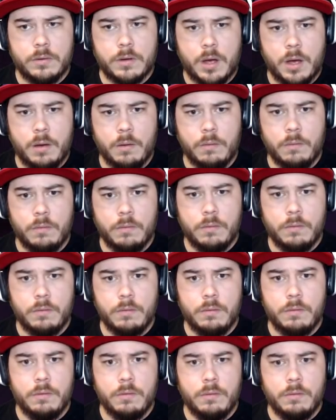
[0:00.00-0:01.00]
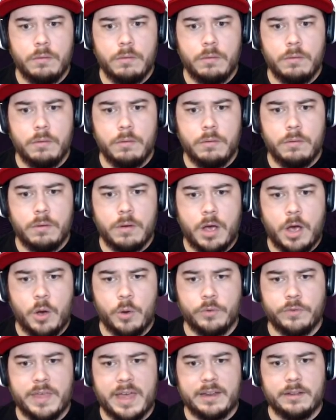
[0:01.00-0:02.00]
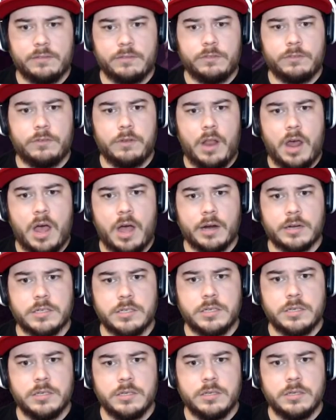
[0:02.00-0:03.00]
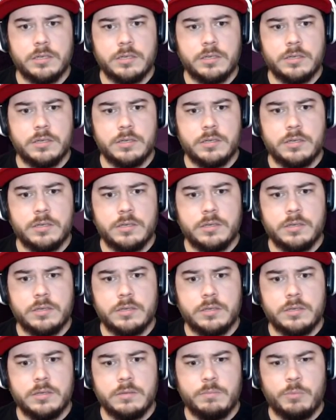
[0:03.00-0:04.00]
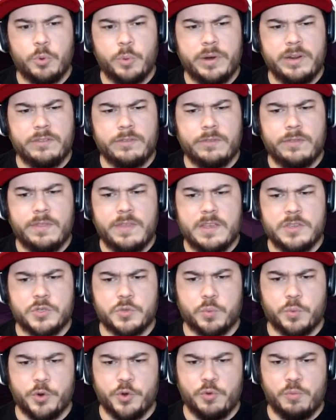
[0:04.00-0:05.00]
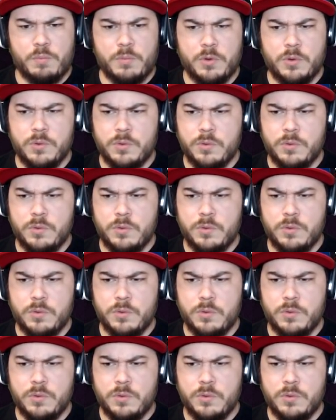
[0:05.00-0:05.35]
Oh. Oh, that's locked. What is this room?